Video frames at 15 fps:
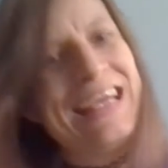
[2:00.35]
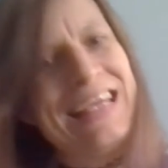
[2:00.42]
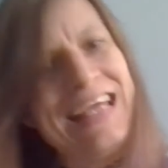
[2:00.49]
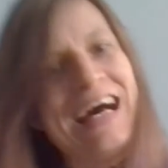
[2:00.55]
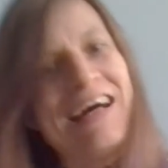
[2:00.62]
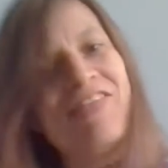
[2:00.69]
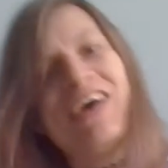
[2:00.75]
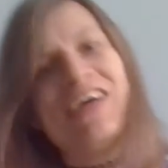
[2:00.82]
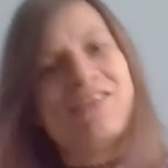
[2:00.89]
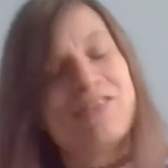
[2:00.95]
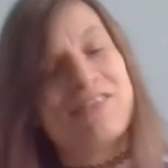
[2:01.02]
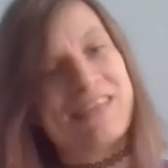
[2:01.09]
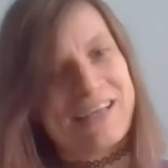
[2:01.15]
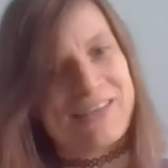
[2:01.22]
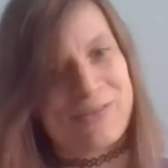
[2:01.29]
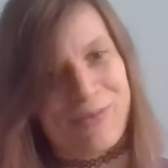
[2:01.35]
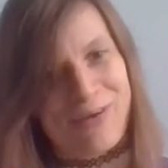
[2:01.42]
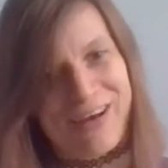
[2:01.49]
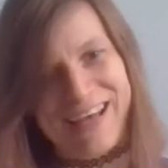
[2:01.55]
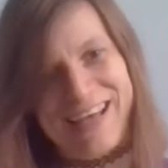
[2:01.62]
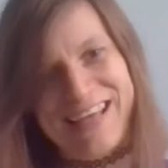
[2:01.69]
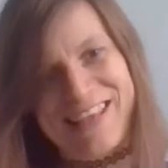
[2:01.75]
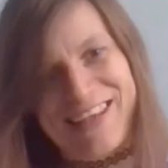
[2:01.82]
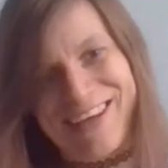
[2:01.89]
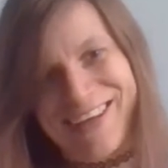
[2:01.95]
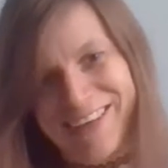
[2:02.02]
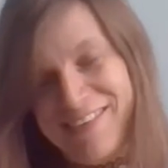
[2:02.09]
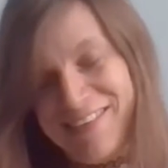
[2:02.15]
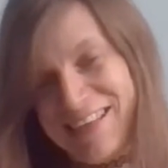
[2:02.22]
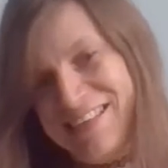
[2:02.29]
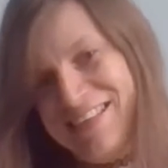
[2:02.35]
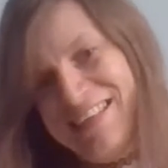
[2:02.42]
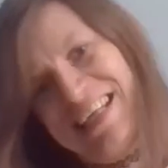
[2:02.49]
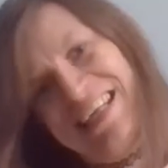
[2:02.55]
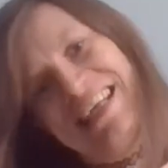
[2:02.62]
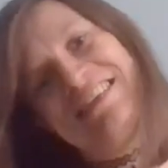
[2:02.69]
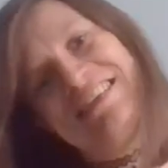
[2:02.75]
yeah, that's that's why the colours I see